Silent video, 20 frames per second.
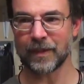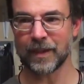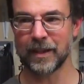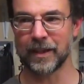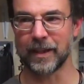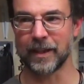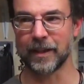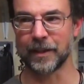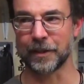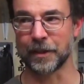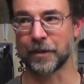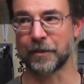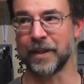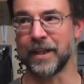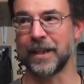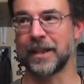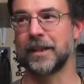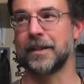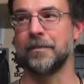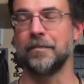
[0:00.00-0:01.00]
the
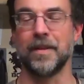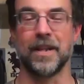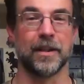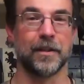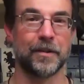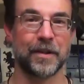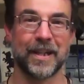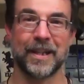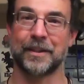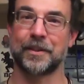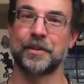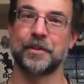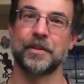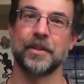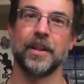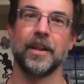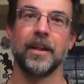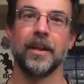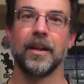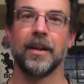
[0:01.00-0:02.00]
Greek
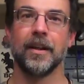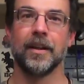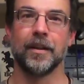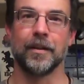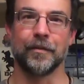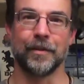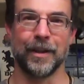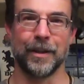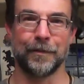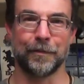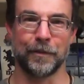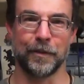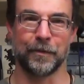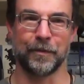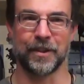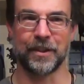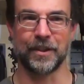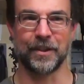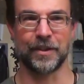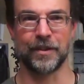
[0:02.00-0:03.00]
Milonas rifle,
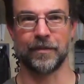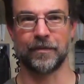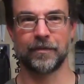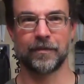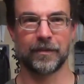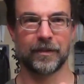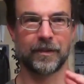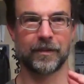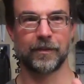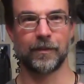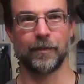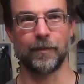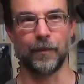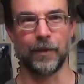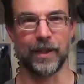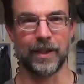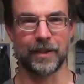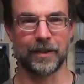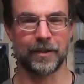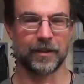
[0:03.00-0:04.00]
which is a
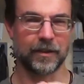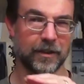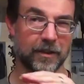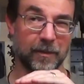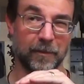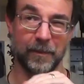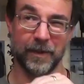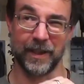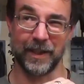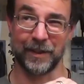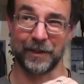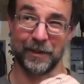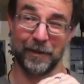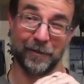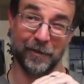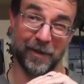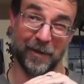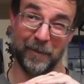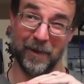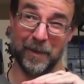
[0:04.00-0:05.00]
weird combination,
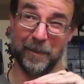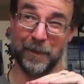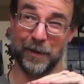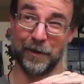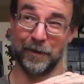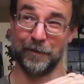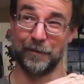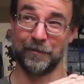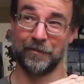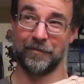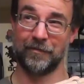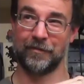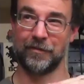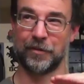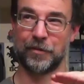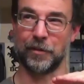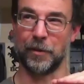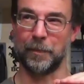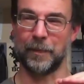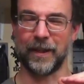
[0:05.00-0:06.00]
if I remember, of
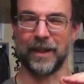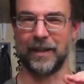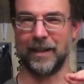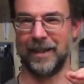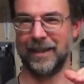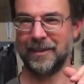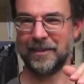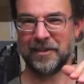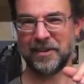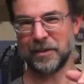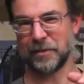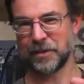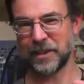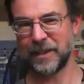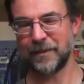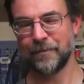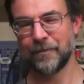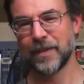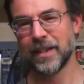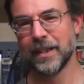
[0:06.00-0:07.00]
dropping and
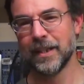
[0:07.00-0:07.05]
tilting.